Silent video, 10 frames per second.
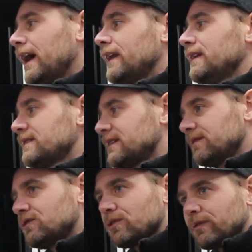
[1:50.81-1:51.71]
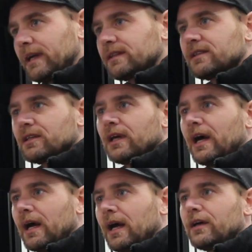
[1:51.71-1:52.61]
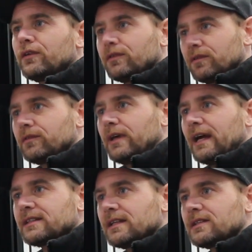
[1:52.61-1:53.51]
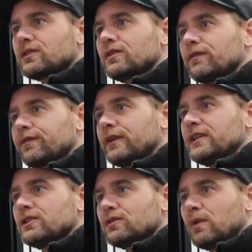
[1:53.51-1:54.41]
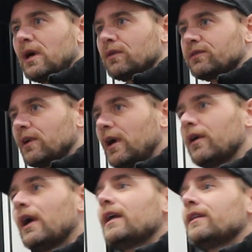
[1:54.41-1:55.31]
and this gives direct access to the fridge as well. So